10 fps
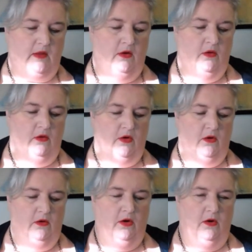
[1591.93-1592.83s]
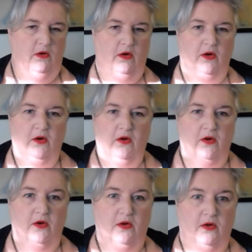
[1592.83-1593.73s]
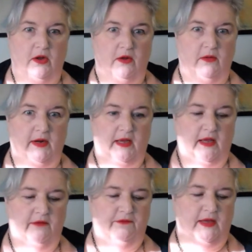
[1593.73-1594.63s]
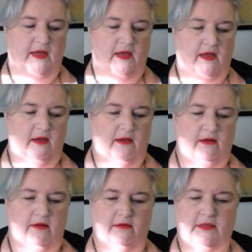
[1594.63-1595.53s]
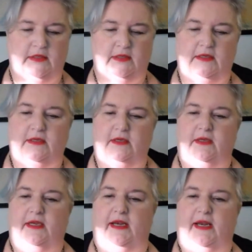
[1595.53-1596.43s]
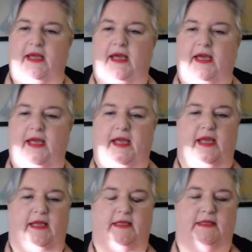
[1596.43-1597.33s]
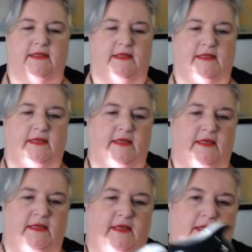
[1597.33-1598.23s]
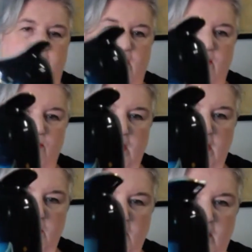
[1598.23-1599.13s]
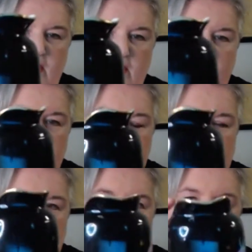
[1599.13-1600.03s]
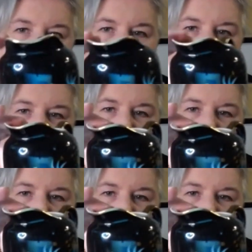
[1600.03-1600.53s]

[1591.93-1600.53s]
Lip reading: Oh, look what I found. Nice. The creamer to go with that gorgeous